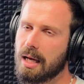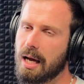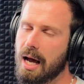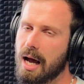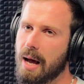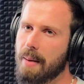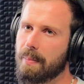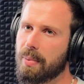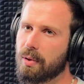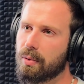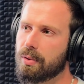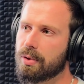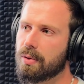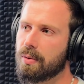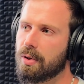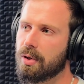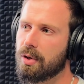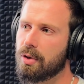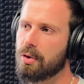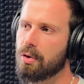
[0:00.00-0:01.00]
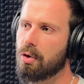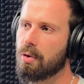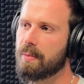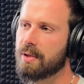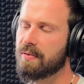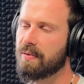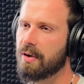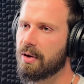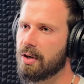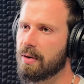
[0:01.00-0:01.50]
but also an
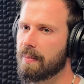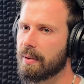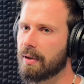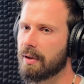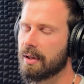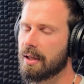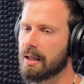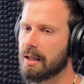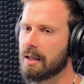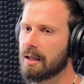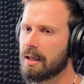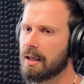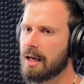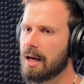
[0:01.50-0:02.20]
enormous variability.